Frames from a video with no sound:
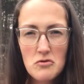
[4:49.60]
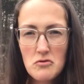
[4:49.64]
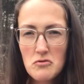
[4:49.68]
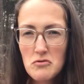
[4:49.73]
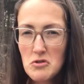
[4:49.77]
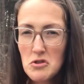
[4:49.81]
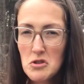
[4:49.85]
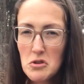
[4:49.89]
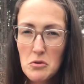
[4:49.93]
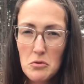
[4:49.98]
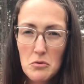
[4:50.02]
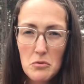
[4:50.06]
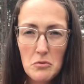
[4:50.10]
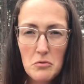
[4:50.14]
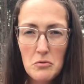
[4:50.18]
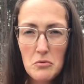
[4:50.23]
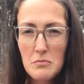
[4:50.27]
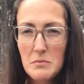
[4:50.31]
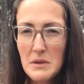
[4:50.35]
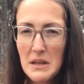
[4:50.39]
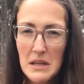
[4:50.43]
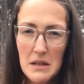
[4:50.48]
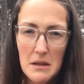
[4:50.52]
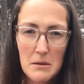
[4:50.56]
to
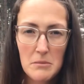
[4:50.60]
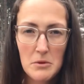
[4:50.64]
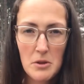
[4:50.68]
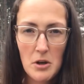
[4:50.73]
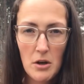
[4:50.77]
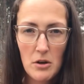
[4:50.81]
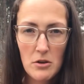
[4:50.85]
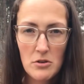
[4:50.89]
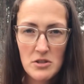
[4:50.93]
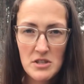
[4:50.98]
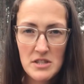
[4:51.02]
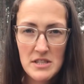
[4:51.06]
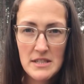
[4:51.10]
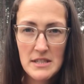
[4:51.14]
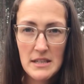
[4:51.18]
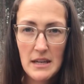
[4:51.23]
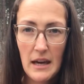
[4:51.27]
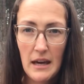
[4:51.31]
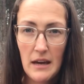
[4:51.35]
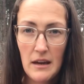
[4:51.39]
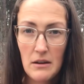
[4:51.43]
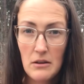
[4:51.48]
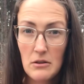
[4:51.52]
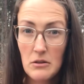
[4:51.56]
medium large
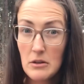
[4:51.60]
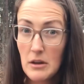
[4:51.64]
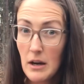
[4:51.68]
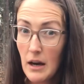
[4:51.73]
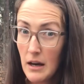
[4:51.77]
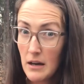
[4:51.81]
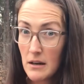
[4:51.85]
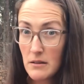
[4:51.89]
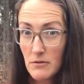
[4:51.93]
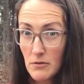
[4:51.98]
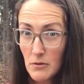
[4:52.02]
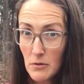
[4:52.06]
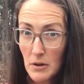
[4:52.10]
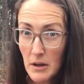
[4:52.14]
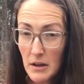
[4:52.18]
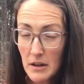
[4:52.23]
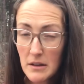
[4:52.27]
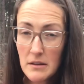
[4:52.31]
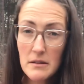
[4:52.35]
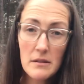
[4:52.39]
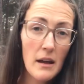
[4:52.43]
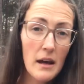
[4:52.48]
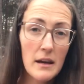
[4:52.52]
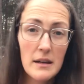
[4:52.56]
scale, kind of
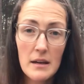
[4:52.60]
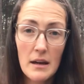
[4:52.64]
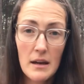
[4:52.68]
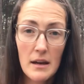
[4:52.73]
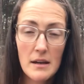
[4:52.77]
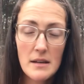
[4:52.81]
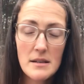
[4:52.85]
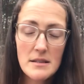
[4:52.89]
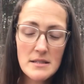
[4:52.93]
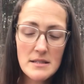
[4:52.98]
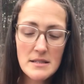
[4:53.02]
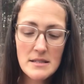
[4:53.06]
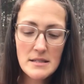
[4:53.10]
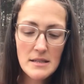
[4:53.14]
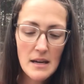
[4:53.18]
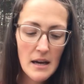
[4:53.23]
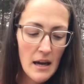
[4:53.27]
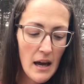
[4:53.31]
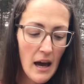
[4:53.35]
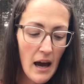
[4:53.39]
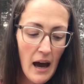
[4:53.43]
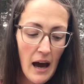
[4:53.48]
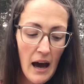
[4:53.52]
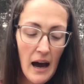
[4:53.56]
like us,
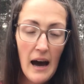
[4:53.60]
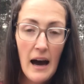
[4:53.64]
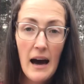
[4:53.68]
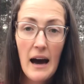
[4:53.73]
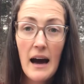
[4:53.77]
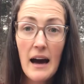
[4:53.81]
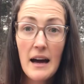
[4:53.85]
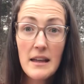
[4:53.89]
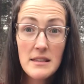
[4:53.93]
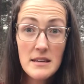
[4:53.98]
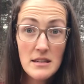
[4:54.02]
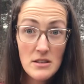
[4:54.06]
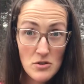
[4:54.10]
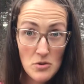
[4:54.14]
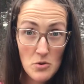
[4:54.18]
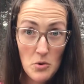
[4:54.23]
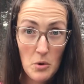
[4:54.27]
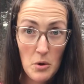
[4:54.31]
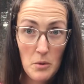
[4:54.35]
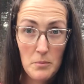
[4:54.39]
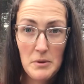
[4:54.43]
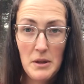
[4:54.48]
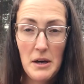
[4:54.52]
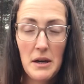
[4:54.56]
I think
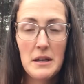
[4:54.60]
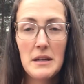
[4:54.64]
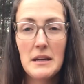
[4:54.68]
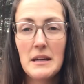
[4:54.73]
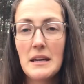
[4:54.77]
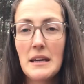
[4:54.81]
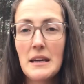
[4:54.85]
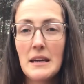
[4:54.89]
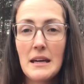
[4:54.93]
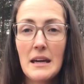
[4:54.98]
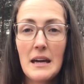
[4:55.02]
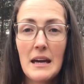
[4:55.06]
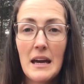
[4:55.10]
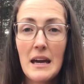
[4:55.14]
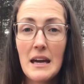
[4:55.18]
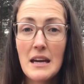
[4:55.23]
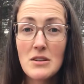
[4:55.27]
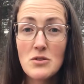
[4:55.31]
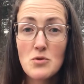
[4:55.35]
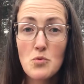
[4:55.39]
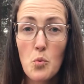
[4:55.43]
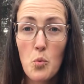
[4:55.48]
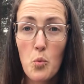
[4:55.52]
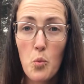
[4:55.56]
soil blocking
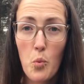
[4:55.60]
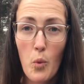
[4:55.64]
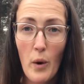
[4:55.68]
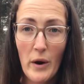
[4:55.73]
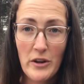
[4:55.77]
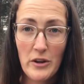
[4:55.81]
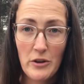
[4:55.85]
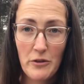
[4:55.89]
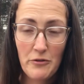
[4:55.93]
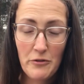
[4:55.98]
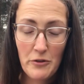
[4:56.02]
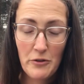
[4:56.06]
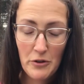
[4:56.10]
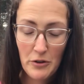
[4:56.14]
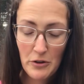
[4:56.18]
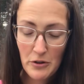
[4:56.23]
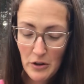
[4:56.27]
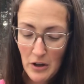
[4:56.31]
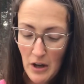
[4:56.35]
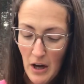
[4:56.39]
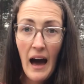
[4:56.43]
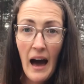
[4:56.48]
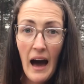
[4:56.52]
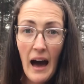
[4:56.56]
is wonderful.
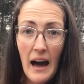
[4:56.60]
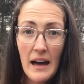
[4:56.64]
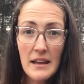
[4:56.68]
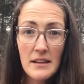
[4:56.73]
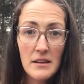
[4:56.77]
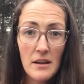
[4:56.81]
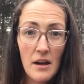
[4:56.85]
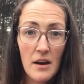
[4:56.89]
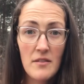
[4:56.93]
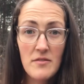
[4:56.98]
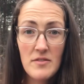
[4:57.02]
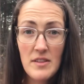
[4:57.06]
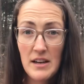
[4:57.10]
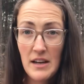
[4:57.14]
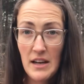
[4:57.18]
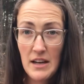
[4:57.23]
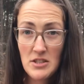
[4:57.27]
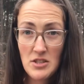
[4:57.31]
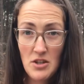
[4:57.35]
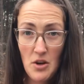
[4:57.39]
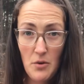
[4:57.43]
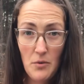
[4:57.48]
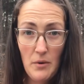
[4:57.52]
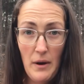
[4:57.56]
I love that I
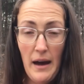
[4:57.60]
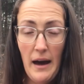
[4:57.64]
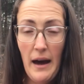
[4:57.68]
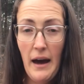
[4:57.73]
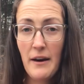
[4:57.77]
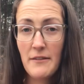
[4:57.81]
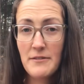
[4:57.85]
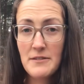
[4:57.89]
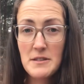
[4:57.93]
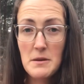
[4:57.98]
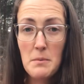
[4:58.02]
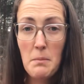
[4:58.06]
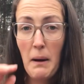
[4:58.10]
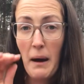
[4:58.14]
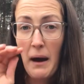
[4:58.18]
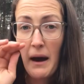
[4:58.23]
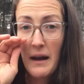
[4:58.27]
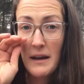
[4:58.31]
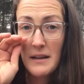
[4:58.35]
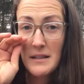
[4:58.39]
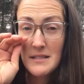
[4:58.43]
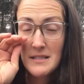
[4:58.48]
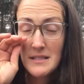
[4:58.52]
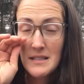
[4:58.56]
don't have to
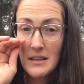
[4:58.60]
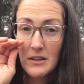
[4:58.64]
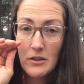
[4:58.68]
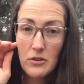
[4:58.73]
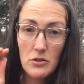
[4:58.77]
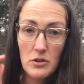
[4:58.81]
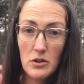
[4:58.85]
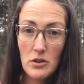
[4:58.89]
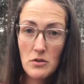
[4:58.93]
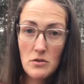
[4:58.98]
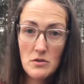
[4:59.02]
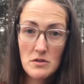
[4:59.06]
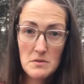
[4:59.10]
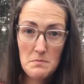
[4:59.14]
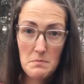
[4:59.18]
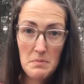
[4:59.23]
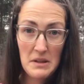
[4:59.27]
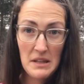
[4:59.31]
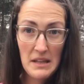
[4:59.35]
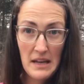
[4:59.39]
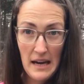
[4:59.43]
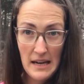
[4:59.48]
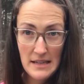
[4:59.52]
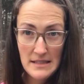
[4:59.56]
buy single-use
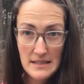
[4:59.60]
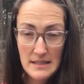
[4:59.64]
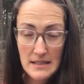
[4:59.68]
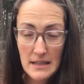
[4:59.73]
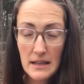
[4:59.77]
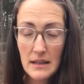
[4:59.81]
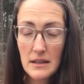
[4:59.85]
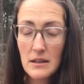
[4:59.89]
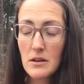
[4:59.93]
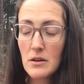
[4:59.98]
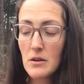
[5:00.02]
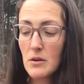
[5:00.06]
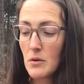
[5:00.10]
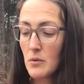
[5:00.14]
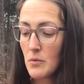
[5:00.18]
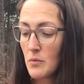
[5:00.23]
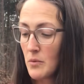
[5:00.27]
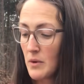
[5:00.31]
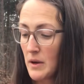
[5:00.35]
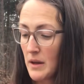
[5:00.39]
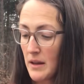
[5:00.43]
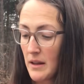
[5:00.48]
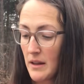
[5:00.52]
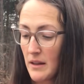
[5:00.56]
plastic
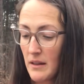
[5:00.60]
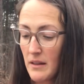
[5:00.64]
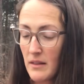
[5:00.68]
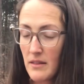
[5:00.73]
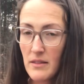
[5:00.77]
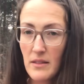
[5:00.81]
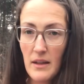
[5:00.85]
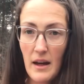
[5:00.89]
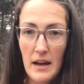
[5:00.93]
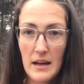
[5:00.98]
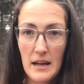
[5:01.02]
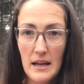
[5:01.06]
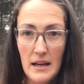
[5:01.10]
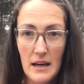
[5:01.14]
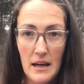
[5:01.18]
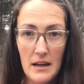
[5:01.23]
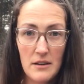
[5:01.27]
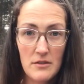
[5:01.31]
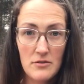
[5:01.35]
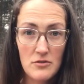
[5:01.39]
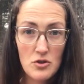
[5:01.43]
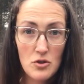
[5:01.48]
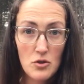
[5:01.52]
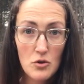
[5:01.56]
with any kind
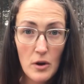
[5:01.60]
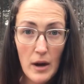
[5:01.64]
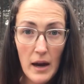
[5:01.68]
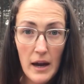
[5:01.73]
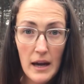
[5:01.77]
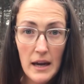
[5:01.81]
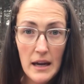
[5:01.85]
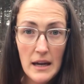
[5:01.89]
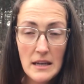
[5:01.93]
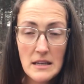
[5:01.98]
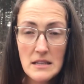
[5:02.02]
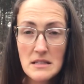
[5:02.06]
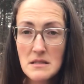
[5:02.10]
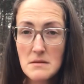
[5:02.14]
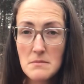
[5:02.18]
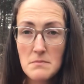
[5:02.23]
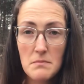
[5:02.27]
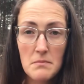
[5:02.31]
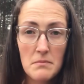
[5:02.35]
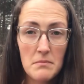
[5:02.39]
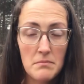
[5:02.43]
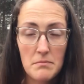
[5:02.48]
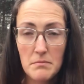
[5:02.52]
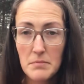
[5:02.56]
of trays,
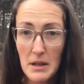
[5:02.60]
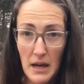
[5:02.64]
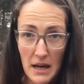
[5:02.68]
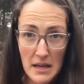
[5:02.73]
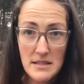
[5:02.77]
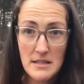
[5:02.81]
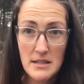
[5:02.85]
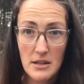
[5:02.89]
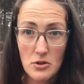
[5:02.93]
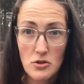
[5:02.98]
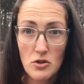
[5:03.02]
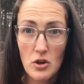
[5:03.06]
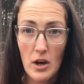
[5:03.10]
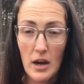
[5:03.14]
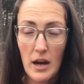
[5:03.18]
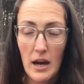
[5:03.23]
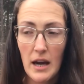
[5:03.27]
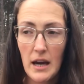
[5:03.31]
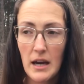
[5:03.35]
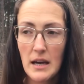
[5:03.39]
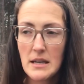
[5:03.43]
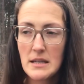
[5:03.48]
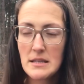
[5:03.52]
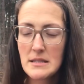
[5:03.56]
plastic
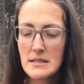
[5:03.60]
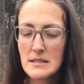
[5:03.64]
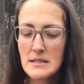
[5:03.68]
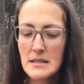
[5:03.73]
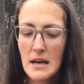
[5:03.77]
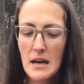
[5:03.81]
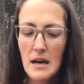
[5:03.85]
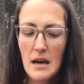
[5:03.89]
trays.